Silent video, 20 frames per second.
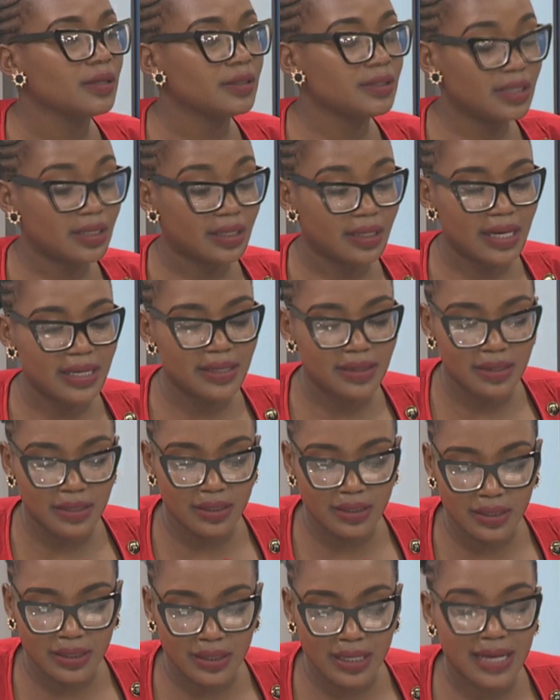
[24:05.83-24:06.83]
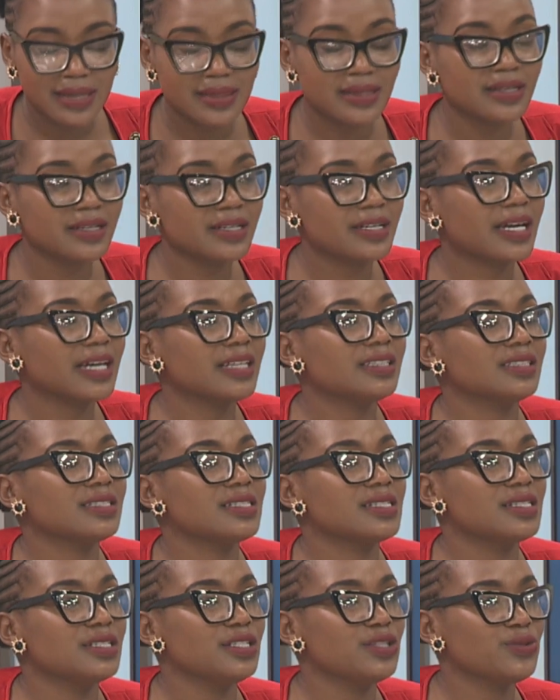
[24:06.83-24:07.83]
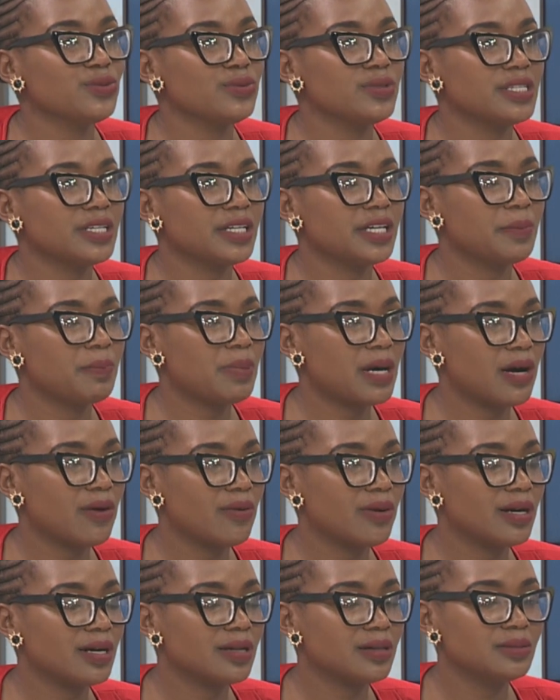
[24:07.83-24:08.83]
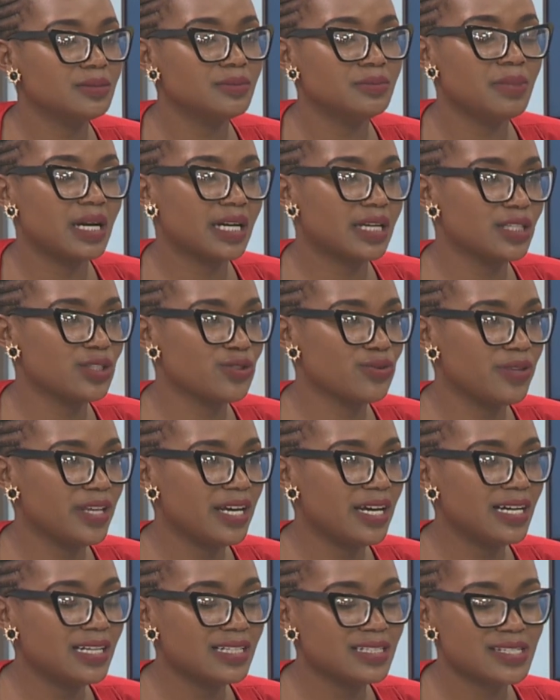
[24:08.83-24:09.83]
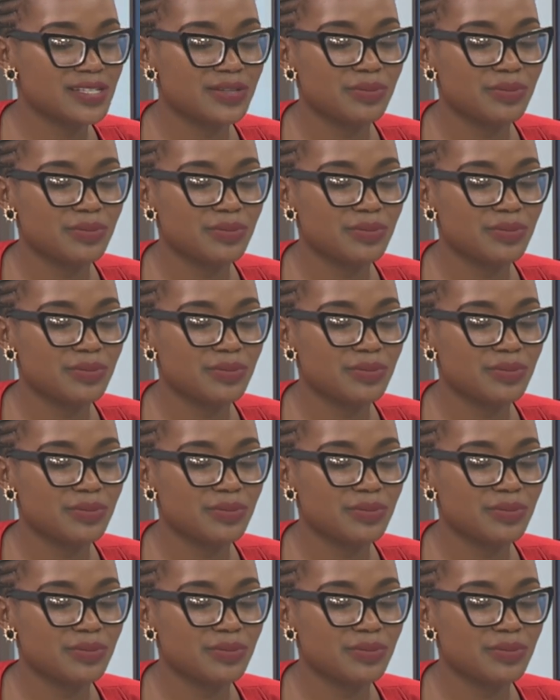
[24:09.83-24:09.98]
Yeah, I think Kenyans need to take power back into their hands.